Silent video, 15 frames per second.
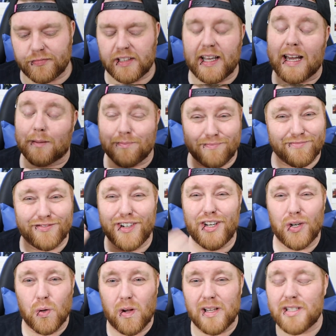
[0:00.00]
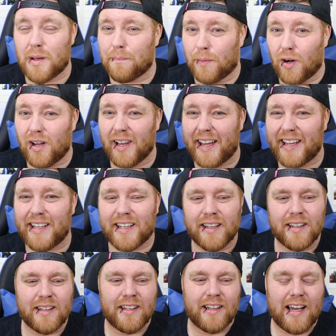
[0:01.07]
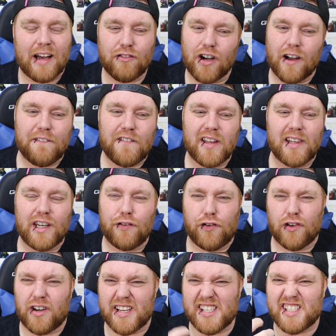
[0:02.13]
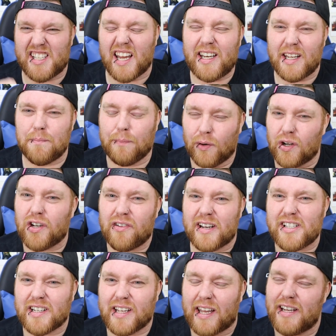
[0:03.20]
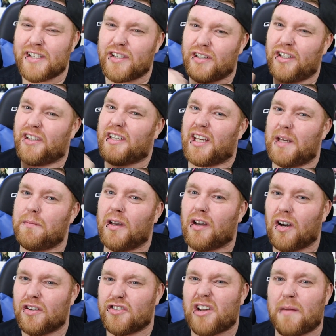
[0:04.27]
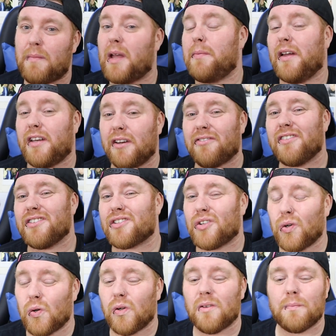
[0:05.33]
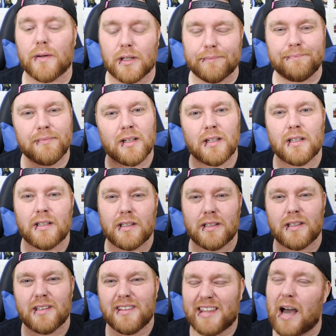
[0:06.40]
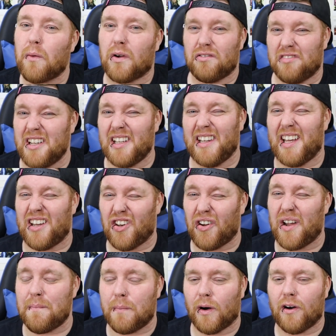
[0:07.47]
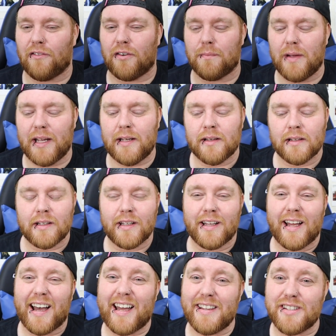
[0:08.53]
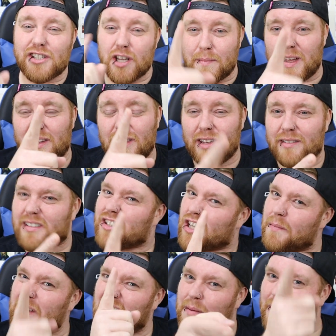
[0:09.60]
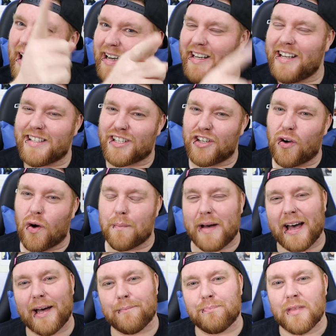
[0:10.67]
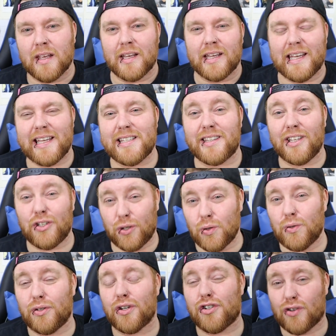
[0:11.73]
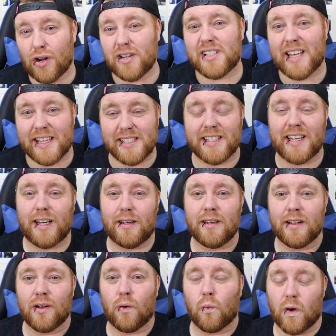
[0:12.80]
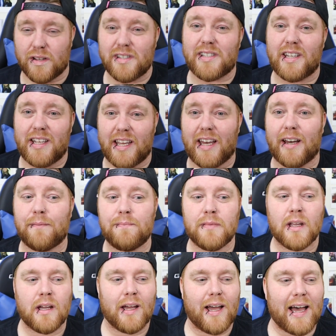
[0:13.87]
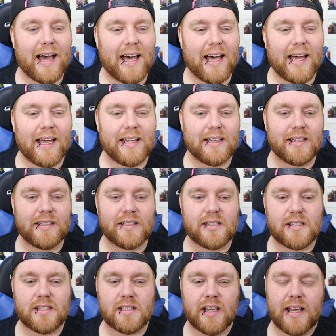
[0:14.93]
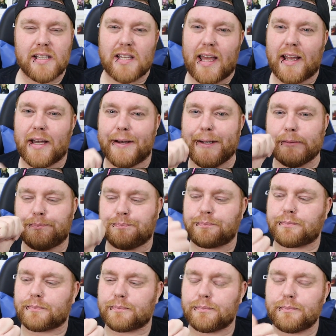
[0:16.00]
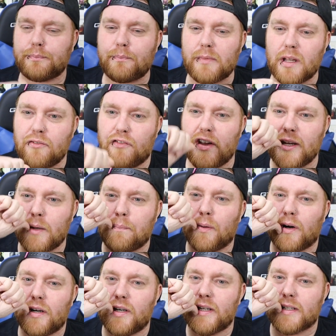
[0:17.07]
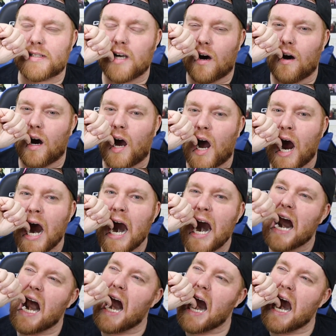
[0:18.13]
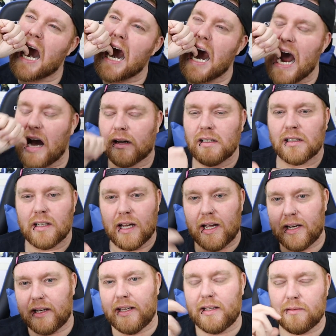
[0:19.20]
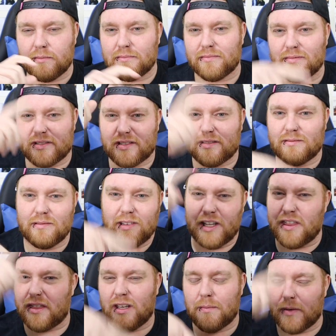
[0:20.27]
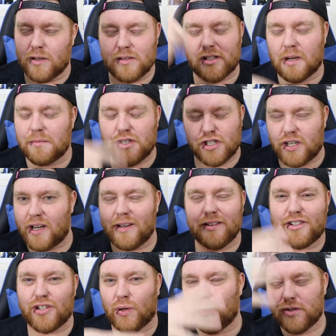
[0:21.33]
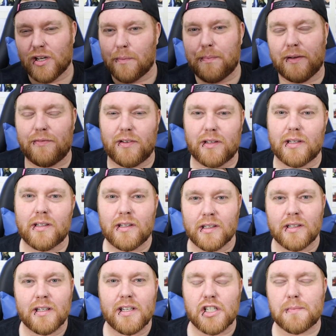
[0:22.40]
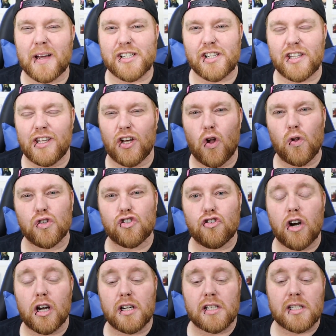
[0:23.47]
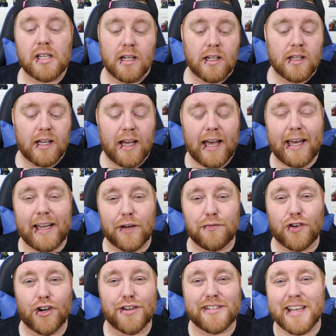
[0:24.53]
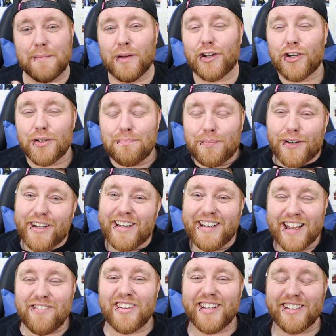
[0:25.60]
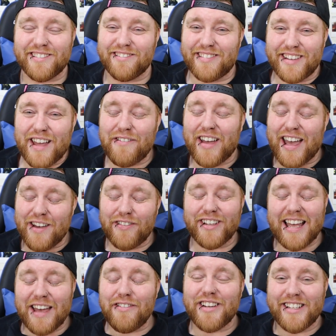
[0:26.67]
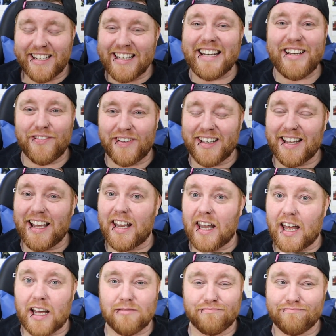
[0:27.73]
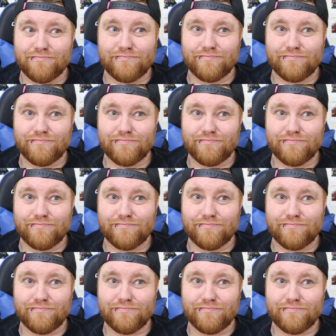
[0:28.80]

yeah, renewal is a ball ache. I've got a feeling if you're in a steady Board of Education, you'd keep your contract, maybe a different school, but that were really annoying part for me. And something that some of you might need to know about is they do the drug testing once a year, and it's like a thing you put under your tongue, and it's lithium or some shit shows up if you're smashing the old drugs. And of course, I'm a good boy and never ever did anything like that.